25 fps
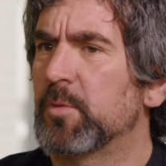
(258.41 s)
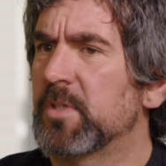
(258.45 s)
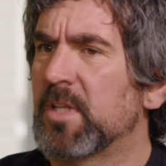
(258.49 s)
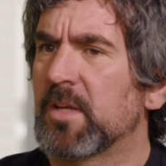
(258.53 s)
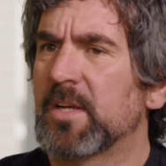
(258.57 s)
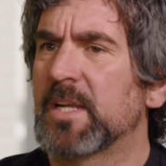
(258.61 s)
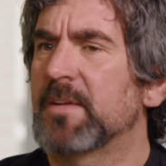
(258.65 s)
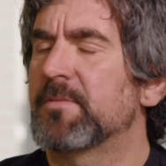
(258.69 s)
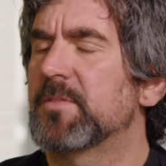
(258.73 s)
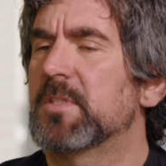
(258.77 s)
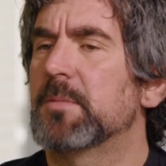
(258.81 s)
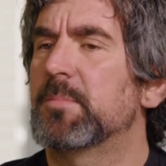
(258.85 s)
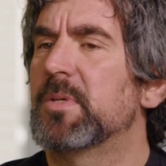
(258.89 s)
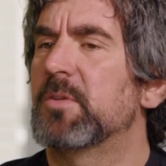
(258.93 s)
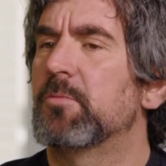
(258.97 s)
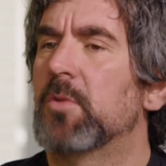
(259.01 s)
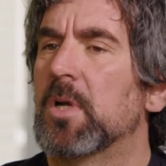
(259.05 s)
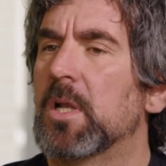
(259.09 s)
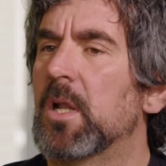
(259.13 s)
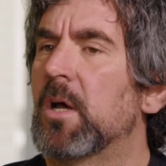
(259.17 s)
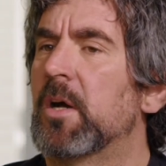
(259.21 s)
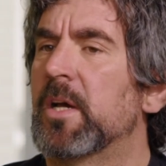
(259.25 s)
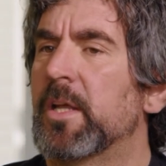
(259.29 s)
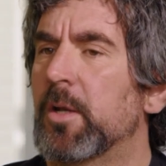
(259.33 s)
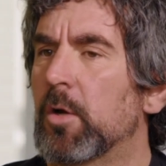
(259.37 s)
We don't have to be
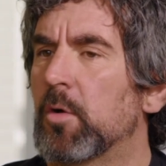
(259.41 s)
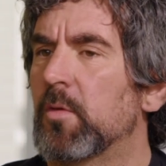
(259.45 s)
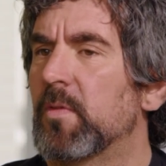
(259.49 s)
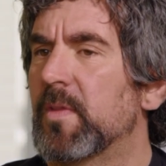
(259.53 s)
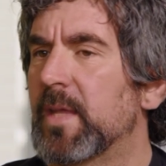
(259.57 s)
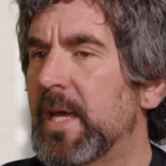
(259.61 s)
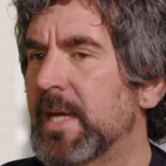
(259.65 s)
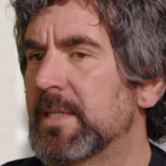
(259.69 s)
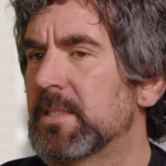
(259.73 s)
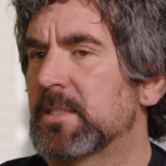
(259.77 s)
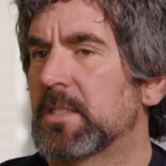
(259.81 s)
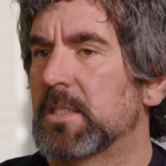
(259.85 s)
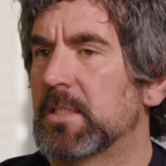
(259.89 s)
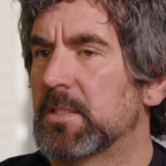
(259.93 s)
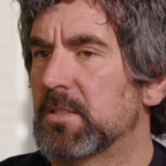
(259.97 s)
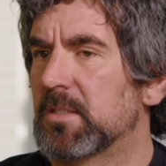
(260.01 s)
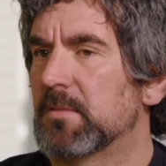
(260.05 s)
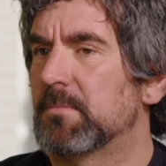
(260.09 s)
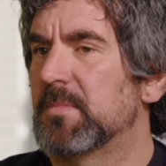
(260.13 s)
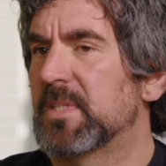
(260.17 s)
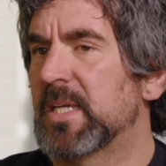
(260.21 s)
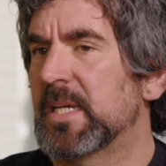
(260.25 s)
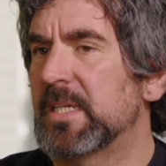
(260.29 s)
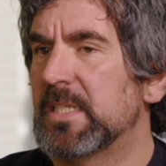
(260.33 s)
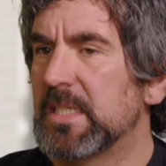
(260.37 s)
reliant on that
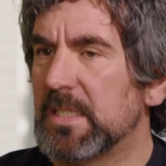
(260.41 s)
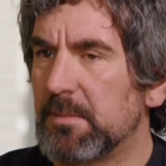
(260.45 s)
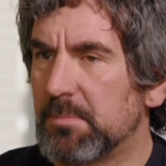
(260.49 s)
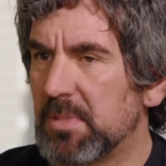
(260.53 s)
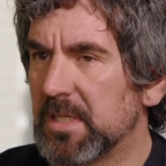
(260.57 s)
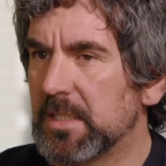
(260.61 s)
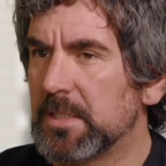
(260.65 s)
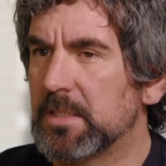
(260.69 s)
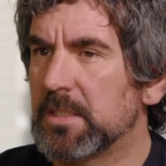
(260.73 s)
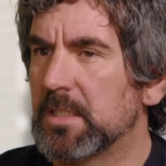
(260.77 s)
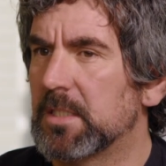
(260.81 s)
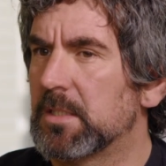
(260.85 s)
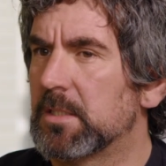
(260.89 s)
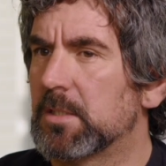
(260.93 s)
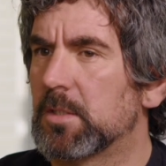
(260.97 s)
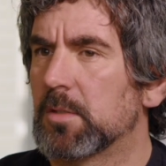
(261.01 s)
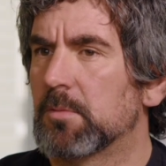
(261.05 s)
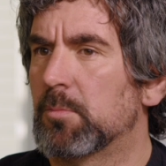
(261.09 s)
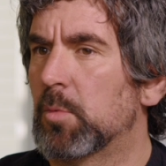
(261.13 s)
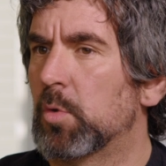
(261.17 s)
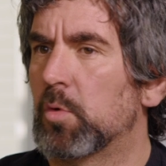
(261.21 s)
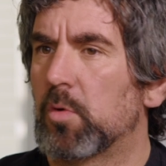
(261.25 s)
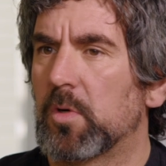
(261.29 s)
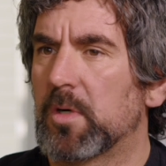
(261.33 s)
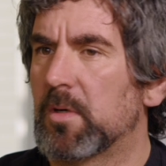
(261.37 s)
system, the ADP
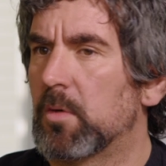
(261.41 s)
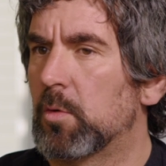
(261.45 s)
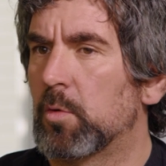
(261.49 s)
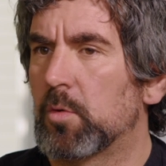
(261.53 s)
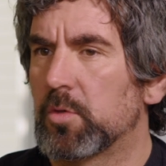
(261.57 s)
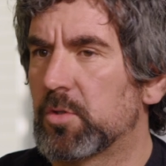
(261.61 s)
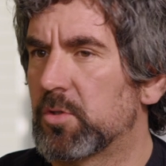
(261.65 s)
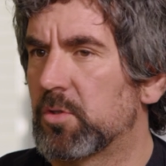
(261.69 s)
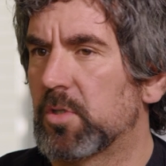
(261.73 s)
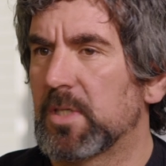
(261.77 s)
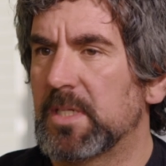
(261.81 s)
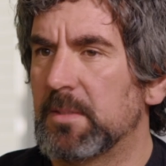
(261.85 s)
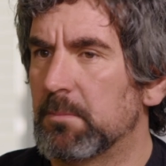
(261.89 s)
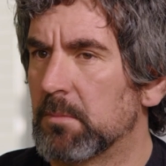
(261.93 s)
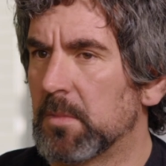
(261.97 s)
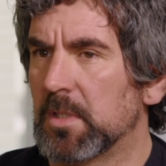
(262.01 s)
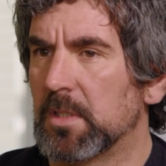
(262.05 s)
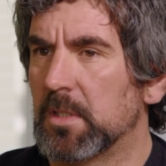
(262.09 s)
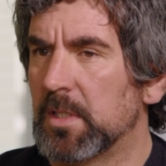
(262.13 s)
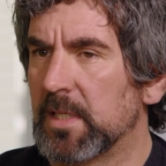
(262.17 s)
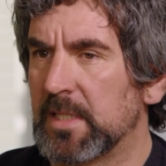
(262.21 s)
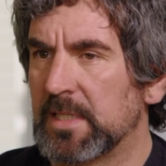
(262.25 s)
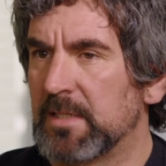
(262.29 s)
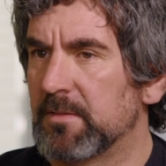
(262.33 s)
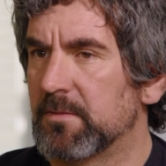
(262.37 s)
system or
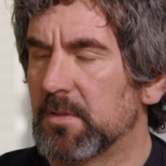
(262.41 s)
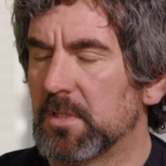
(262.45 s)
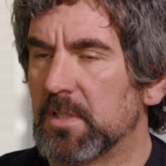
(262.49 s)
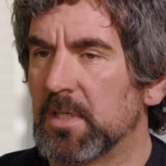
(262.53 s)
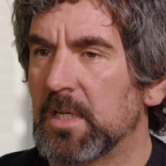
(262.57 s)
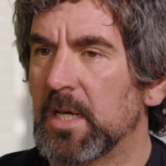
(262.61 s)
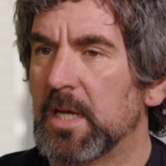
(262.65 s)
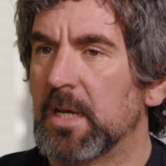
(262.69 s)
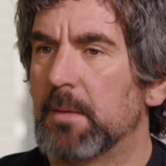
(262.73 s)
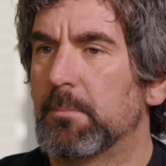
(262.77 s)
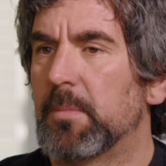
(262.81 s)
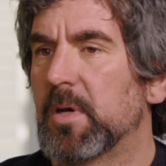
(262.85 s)
treatment even,